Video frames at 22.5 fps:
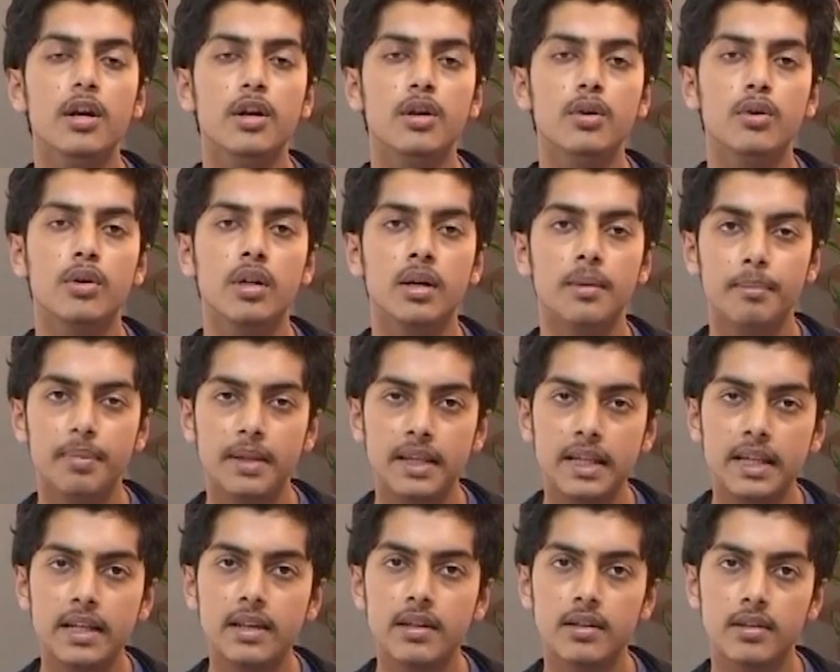to
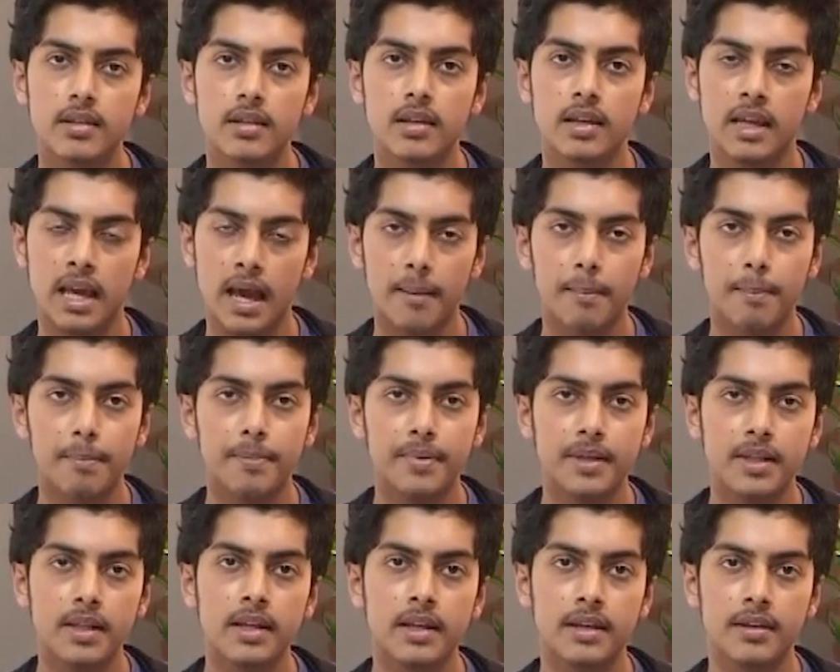complete
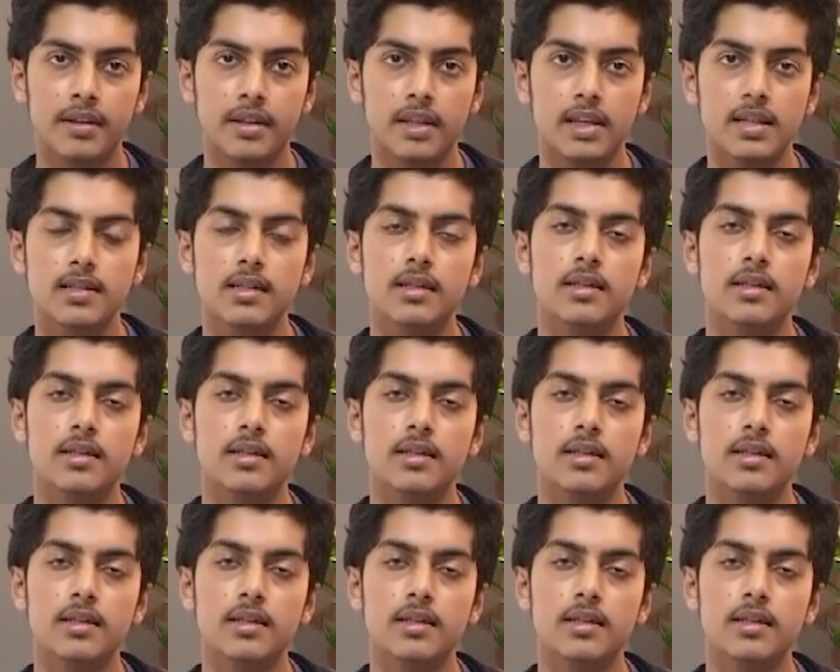Campbell and Rees.